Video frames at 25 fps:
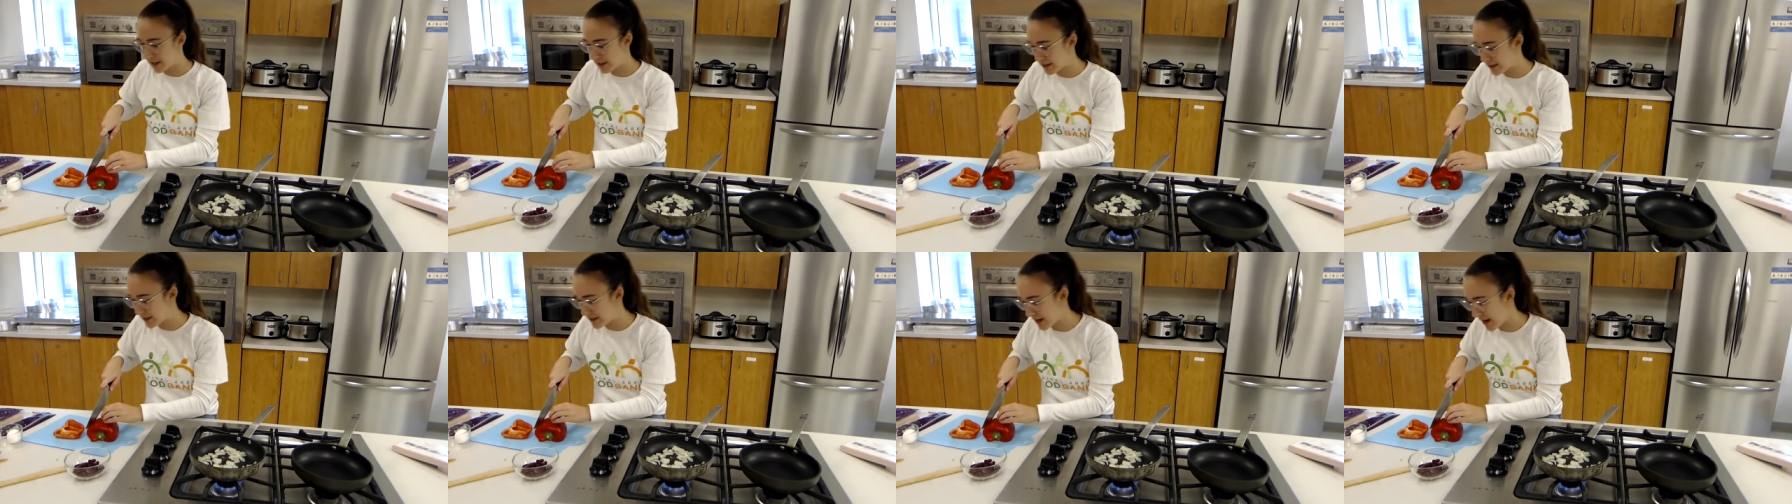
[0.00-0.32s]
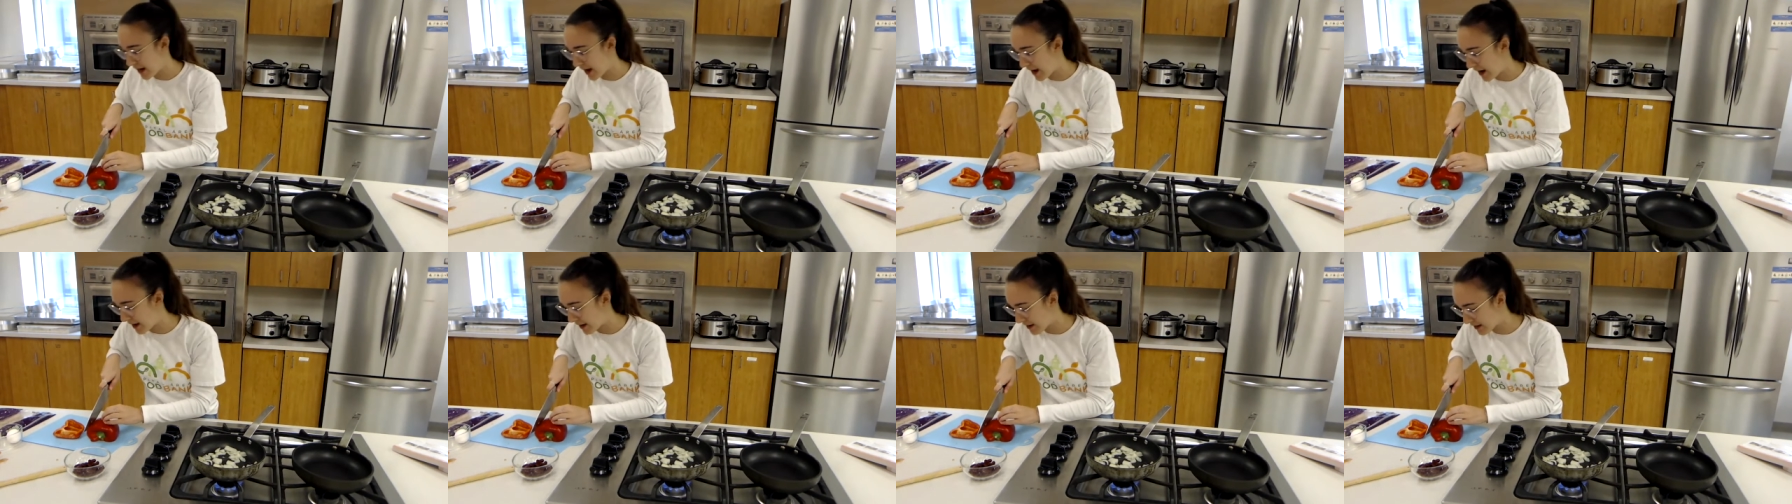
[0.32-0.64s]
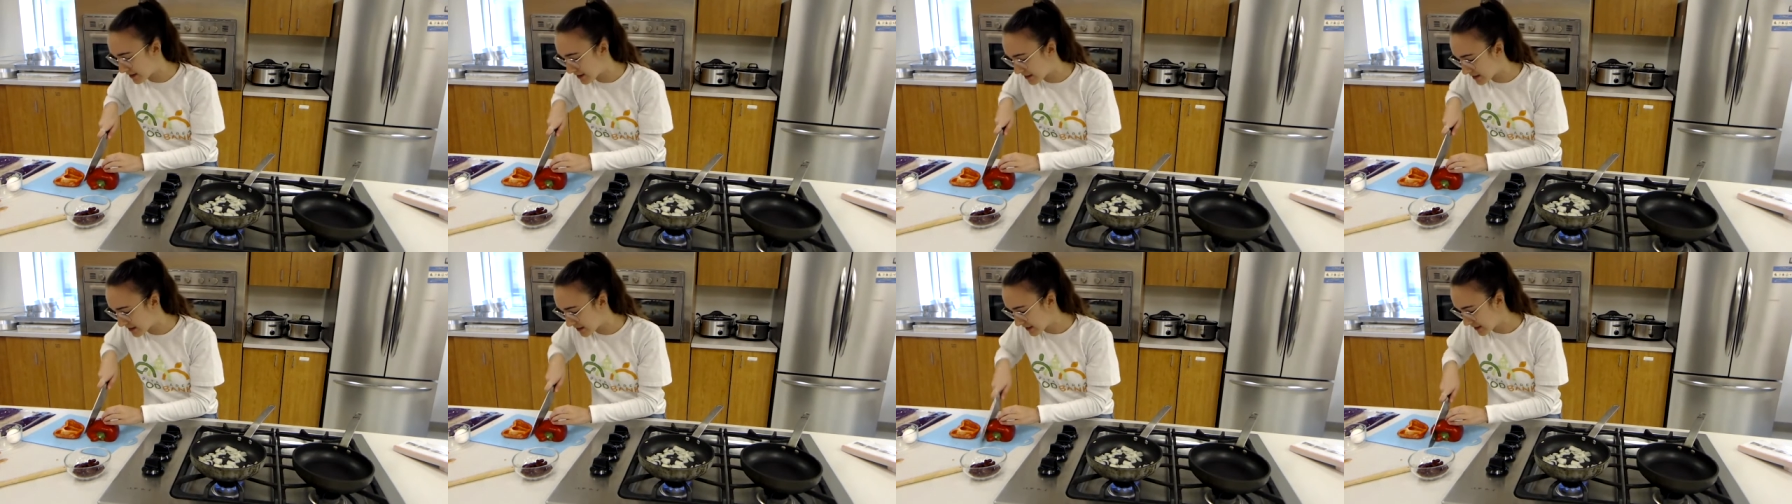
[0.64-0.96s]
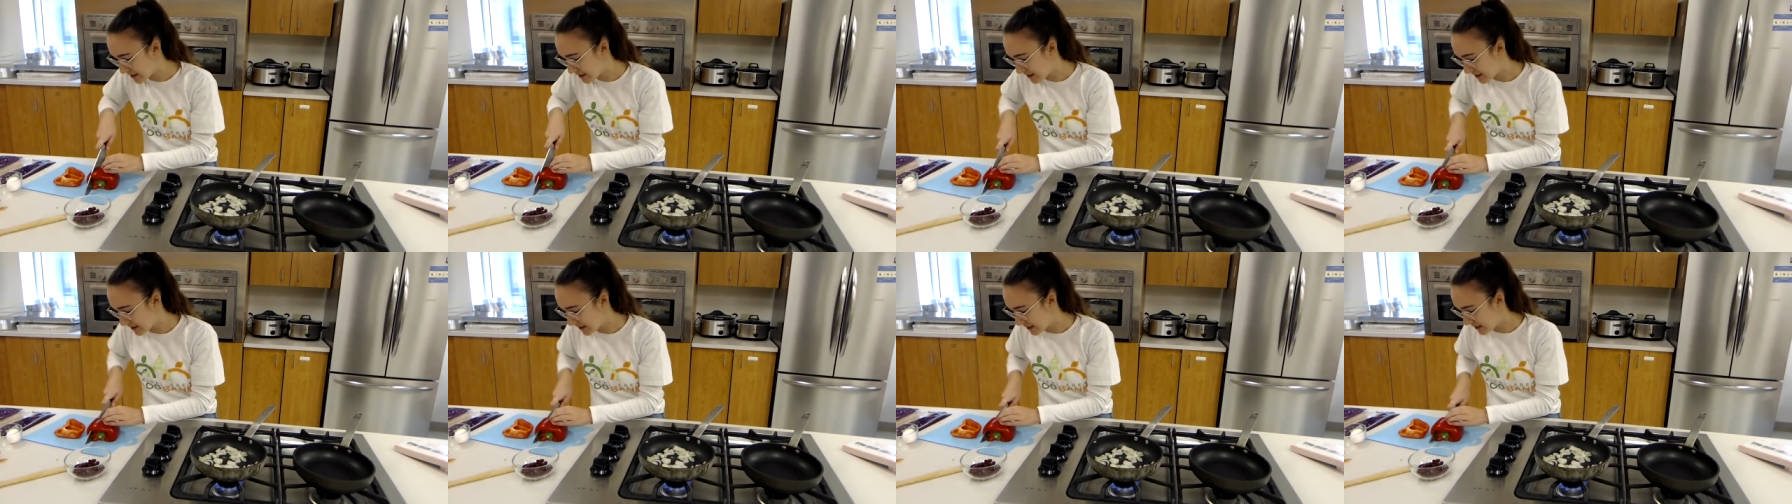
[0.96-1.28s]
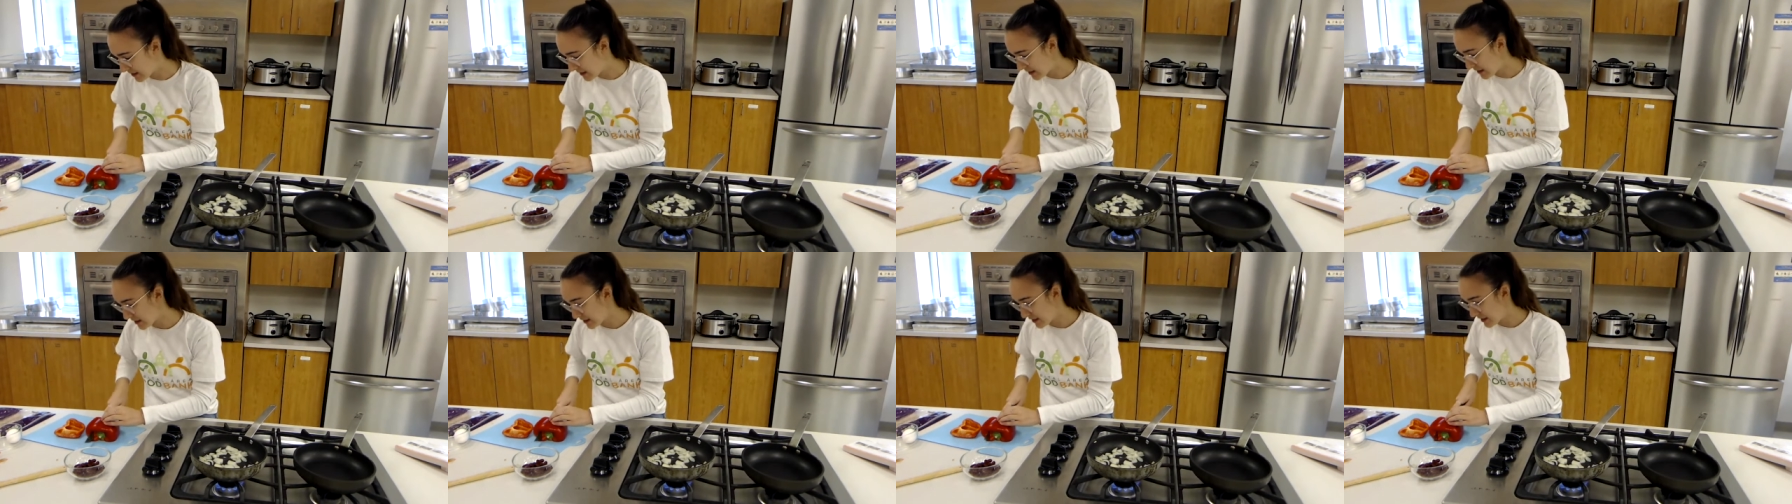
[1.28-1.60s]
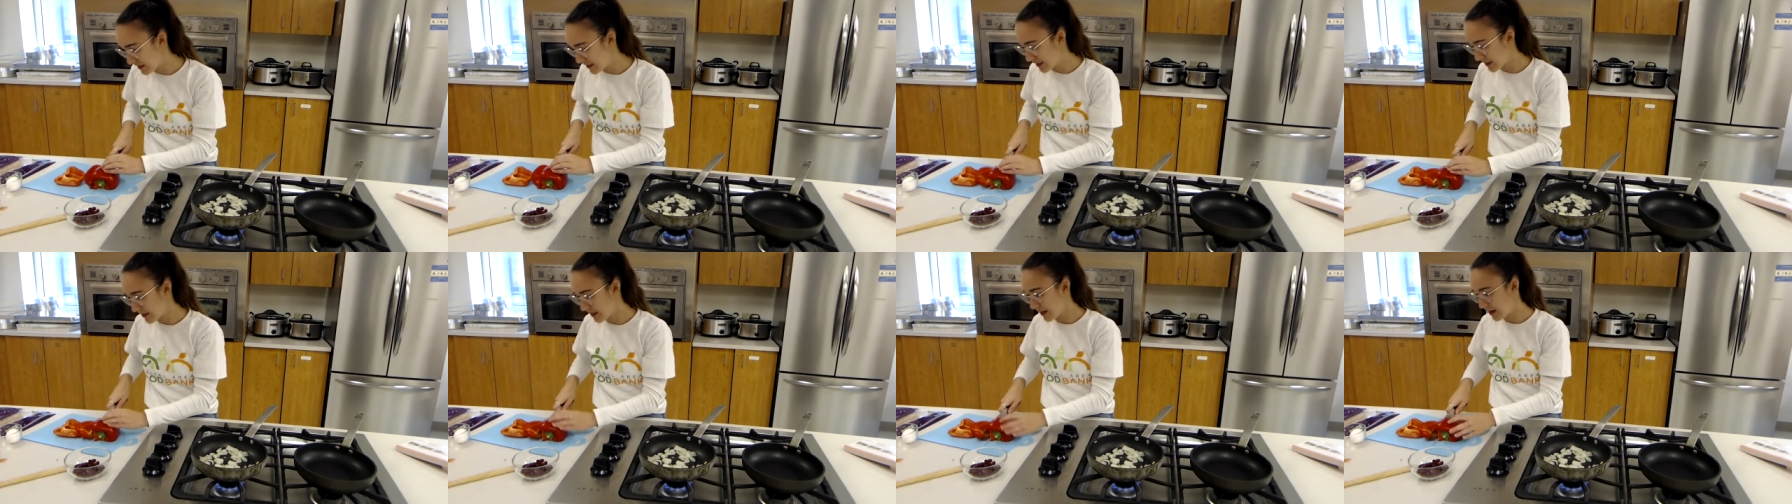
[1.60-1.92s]
intact.
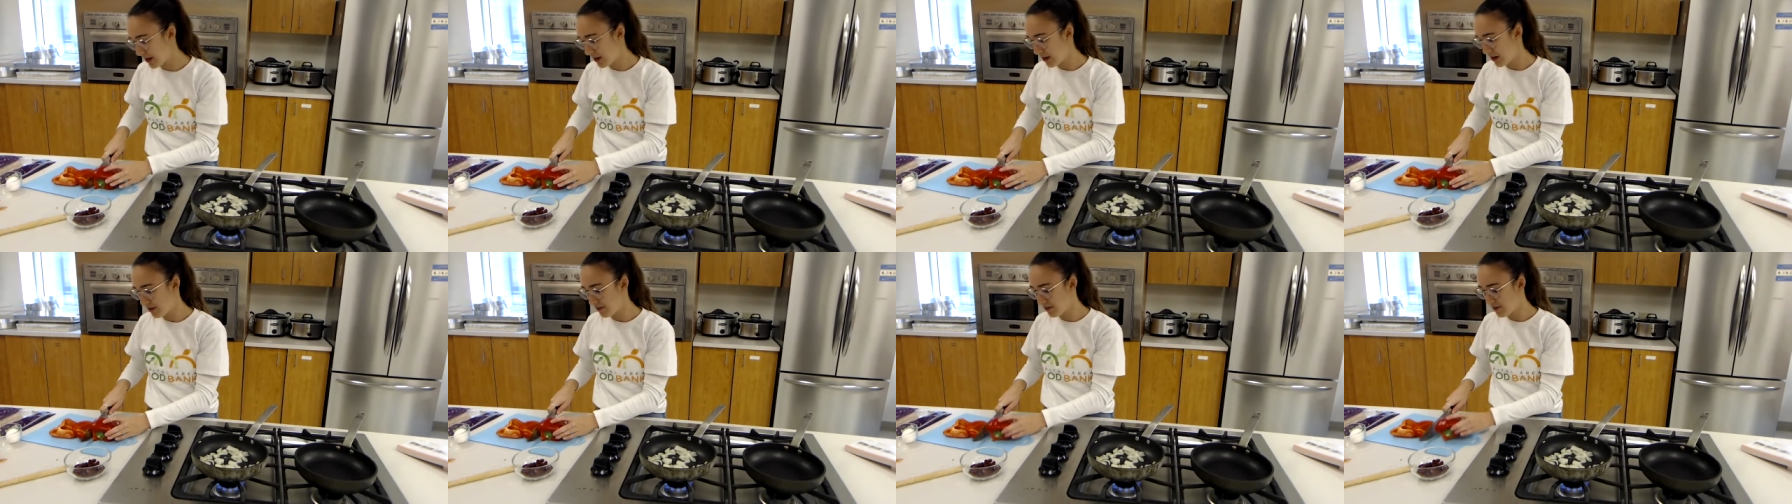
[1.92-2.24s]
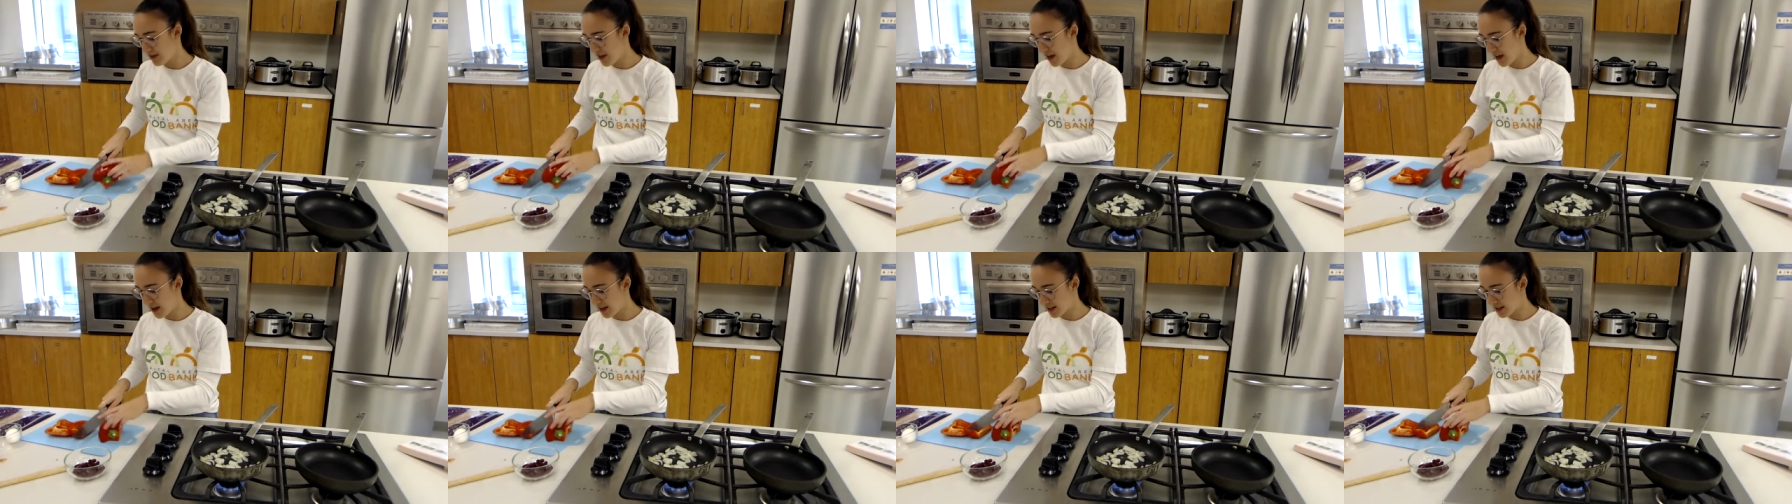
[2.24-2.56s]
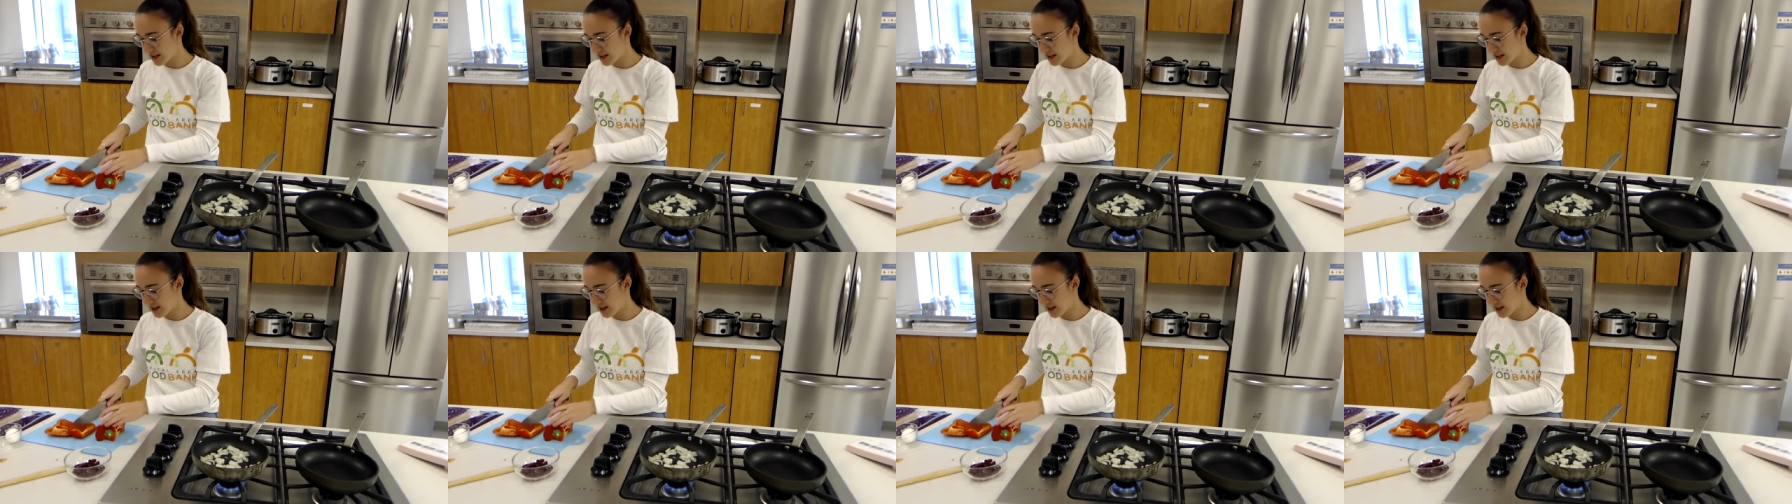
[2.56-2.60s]
Cut off that